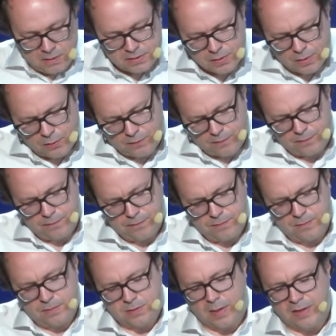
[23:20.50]
So
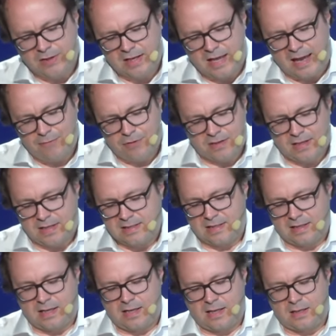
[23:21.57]
I think
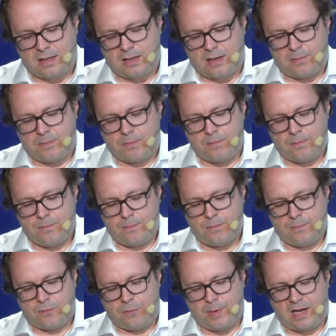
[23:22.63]
advertising,
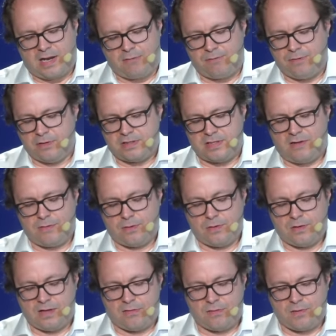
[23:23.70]
from a kind of
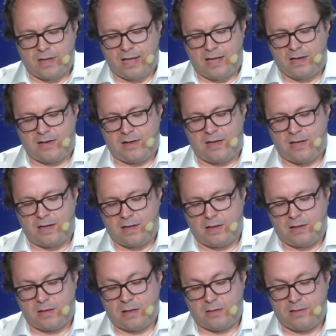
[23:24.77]
philosophical level and
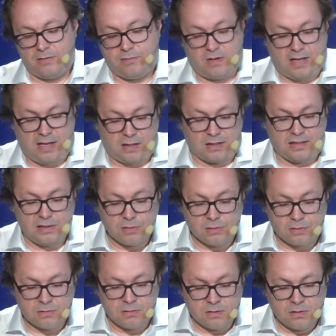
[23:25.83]
even a
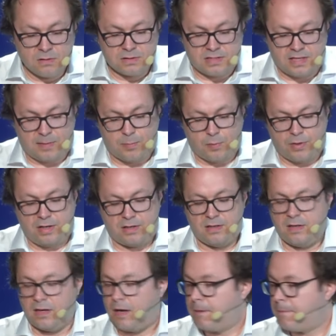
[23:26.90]
legal standpoint,
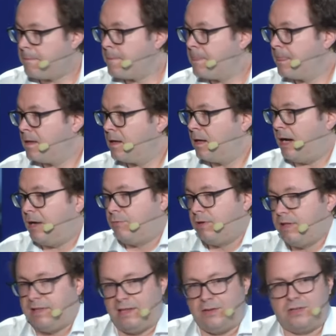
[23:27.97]
I
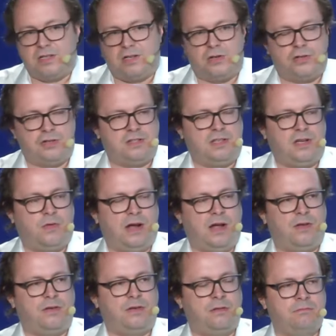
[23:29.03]
really think there's an urgency
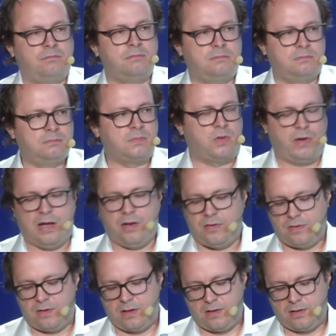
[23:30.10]
around
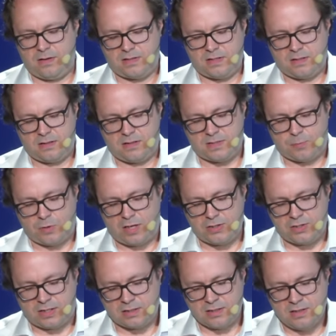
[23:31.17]
this
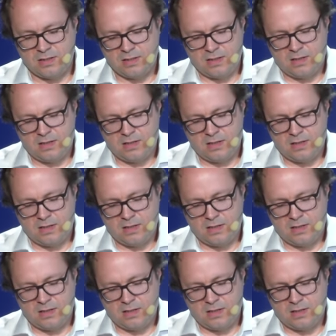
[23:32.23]
project.